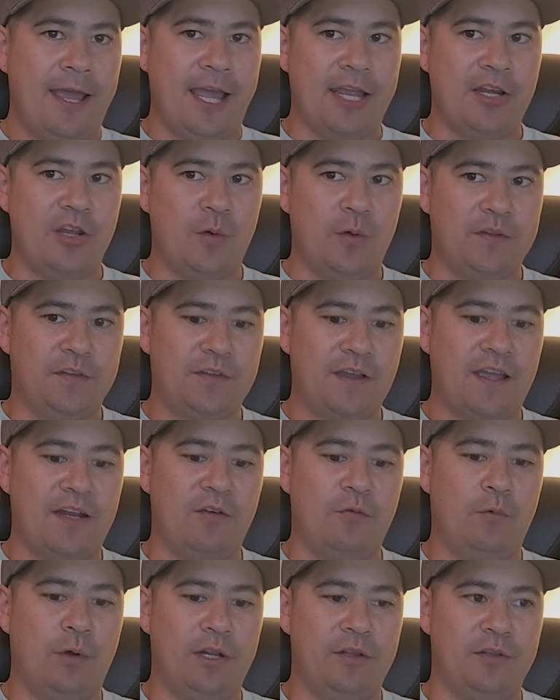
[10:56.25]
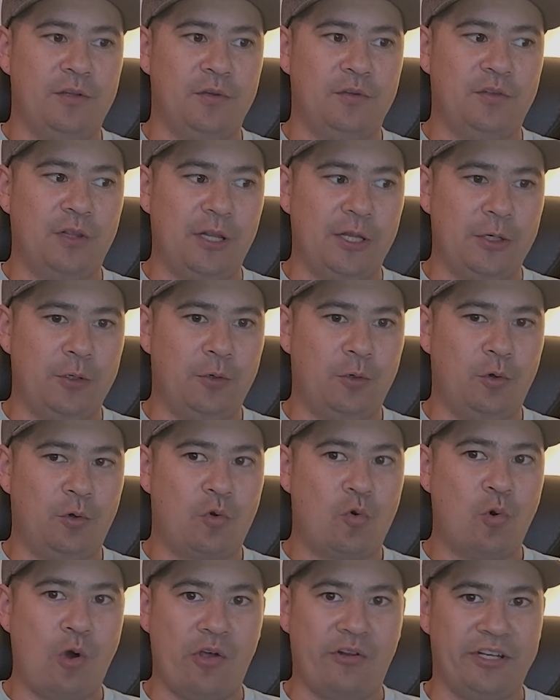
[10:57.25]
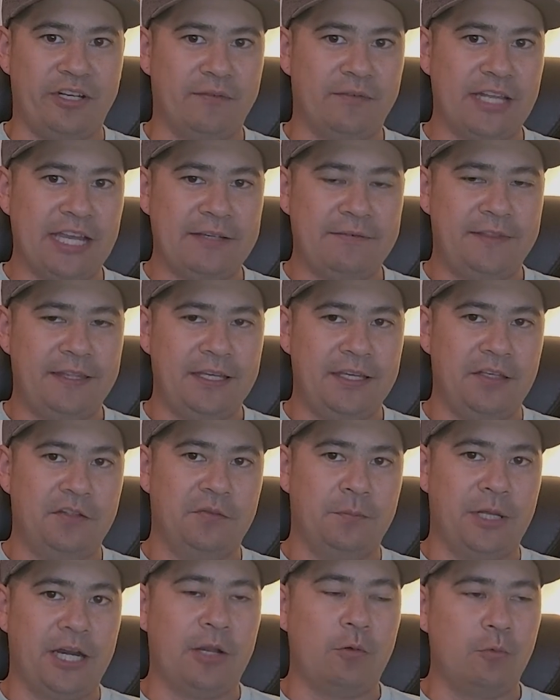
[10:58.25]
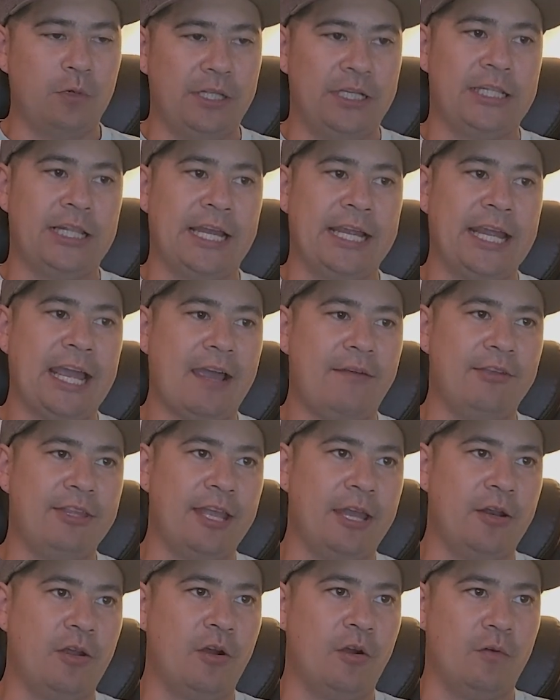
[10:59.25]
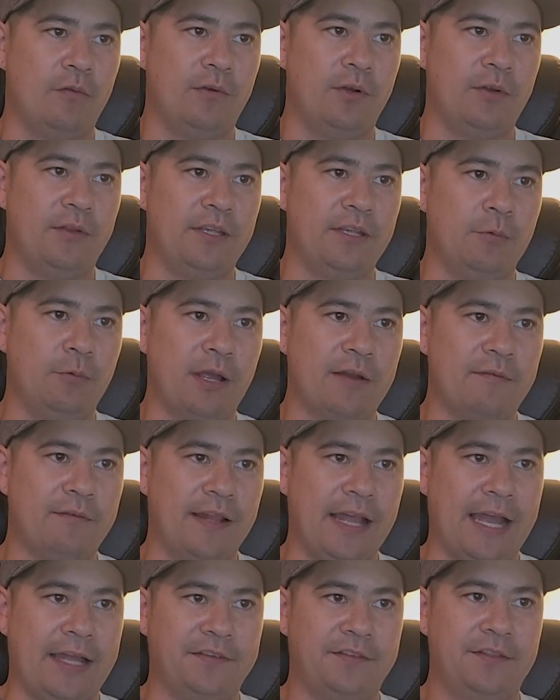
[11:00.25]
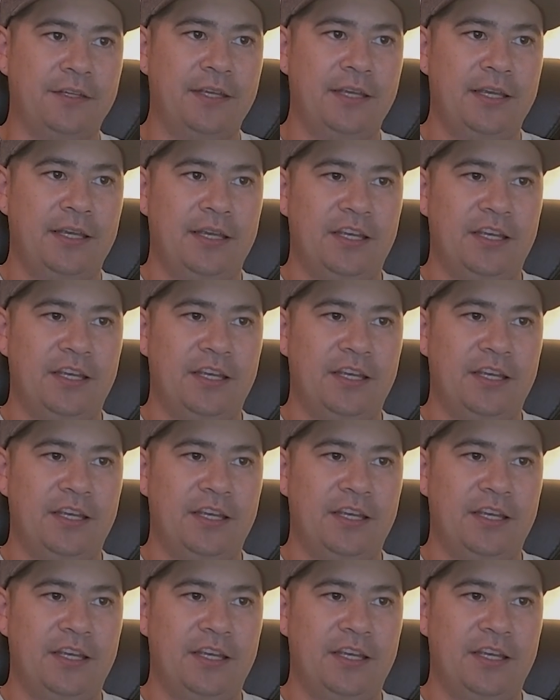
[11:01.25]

I know it's kind of one of those little quality of life things, but I really like having that over the run flats,